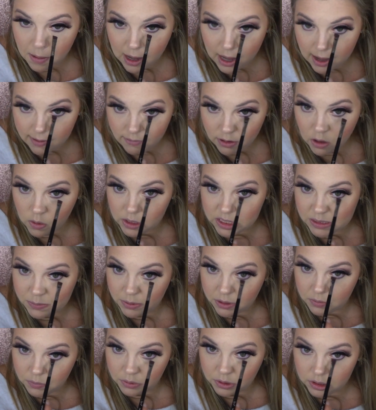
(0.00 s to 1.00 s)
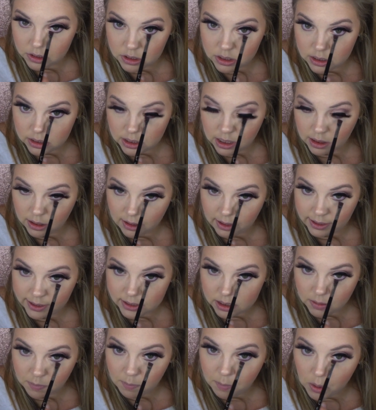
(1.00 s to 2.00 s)
I've always been one that
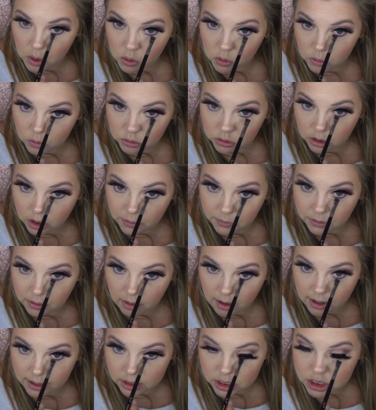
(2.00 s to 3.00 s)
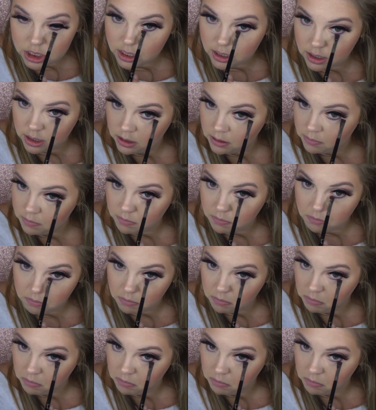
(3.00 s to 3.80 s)
likes a bold lower lash line,